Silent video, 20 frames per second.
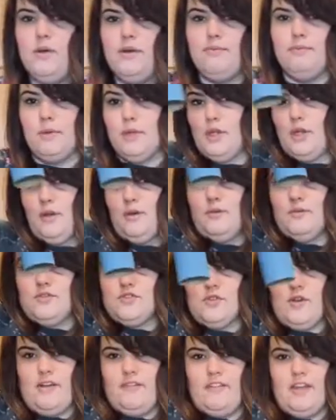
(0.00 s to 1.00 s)
blue.
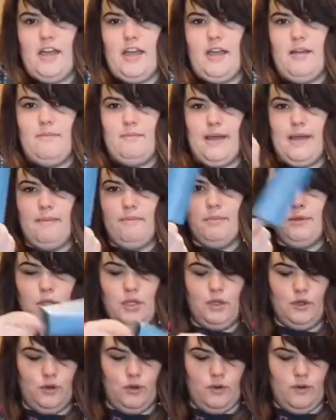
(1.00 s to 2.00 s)
So I've got my
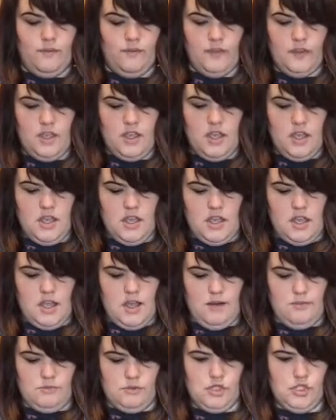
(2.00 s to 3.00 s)
blue
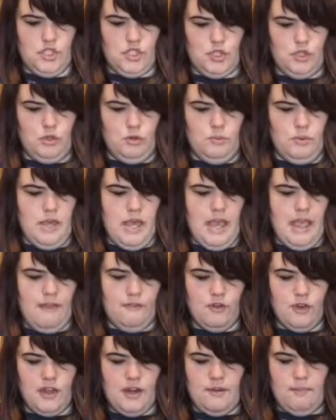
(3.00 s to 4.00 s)
tube. If
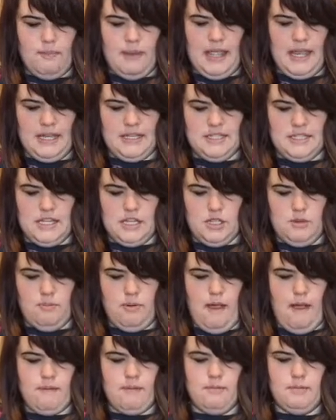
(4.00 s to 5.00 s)
you're going to paint it, you
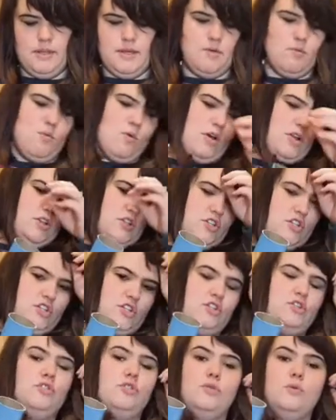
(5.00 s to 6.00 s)
probably want
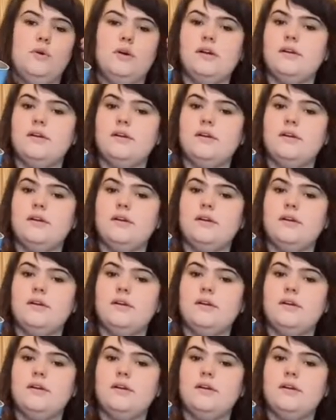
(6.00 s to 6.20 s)
to